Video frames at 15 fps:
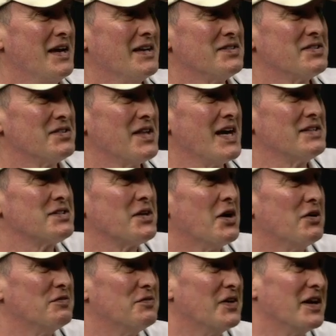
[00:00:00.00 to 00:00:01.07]
so that's
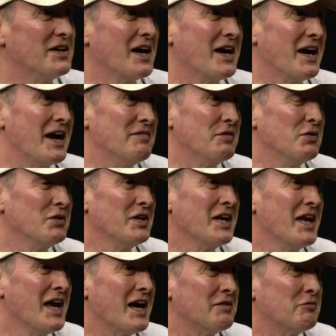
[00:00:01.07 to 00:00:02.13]
all fun. I've only
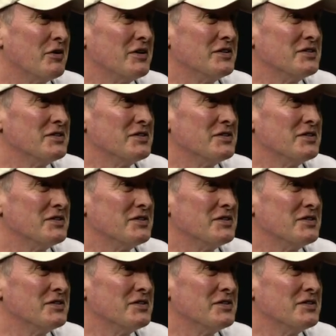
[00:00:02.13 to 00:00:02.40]
had 1 or